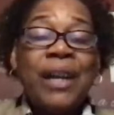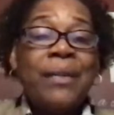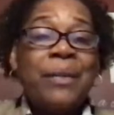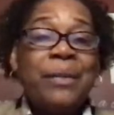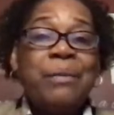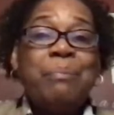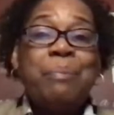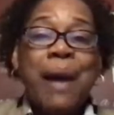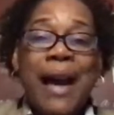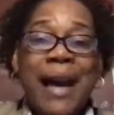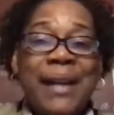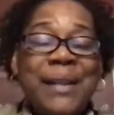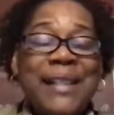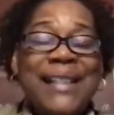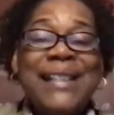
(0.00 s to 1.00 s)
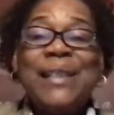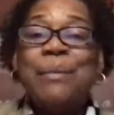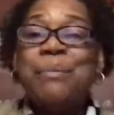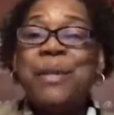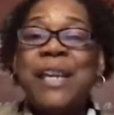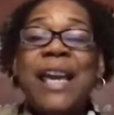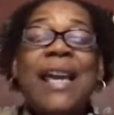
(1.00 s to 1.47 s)
other's bodies
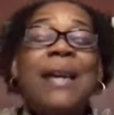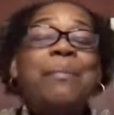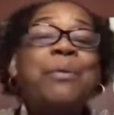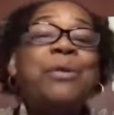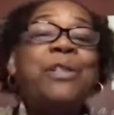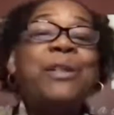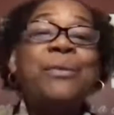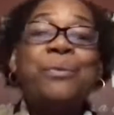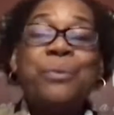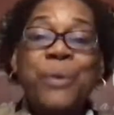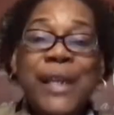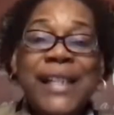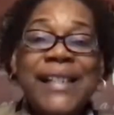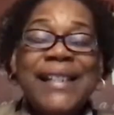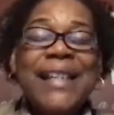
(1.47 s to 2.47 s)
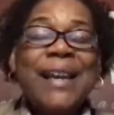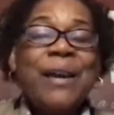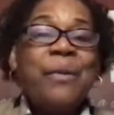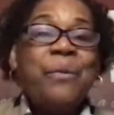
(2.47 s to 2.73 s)
to be able to reach